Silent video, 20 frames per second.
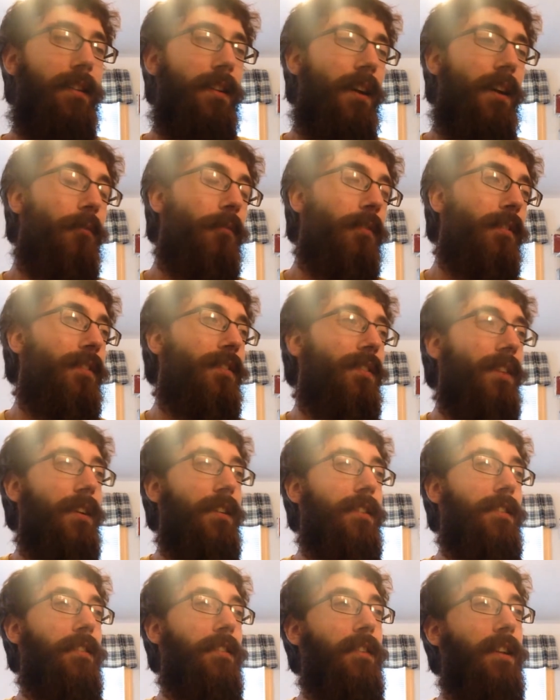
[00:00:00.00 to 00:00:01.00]
I wouldn't say
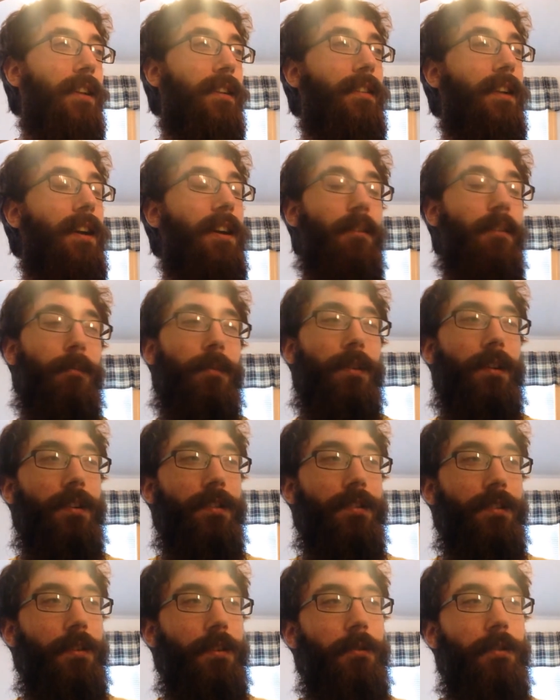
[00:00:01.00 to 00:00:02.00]
it's a letdown
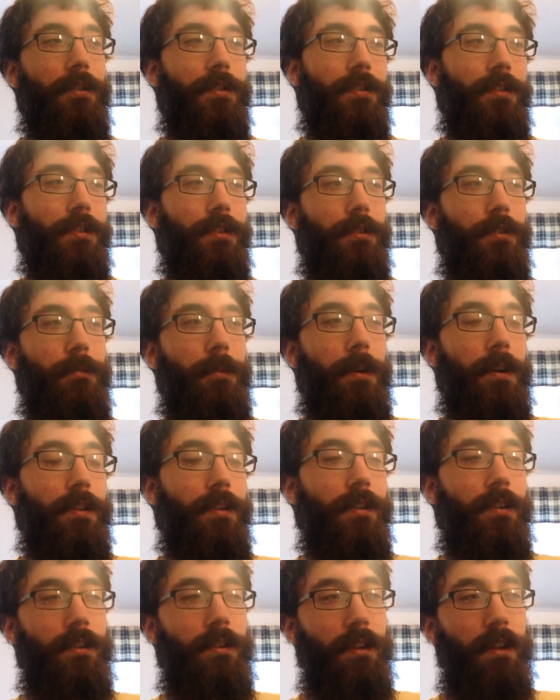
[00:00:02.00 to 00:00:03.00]
because I wasn't
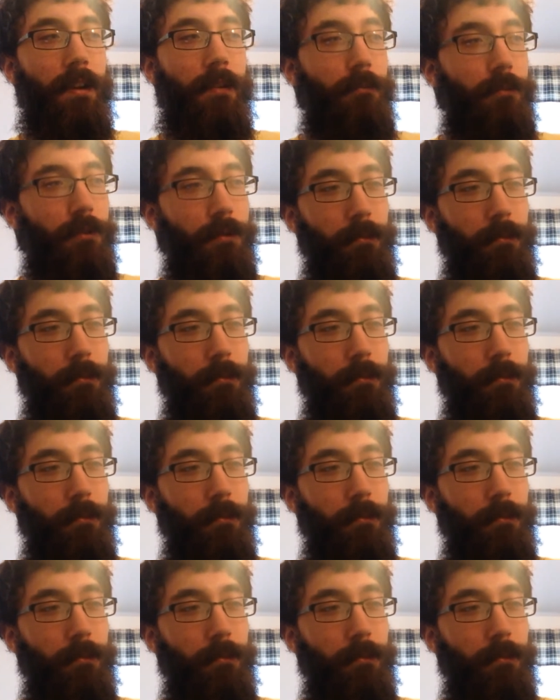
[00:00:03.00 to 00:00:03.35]
expecting them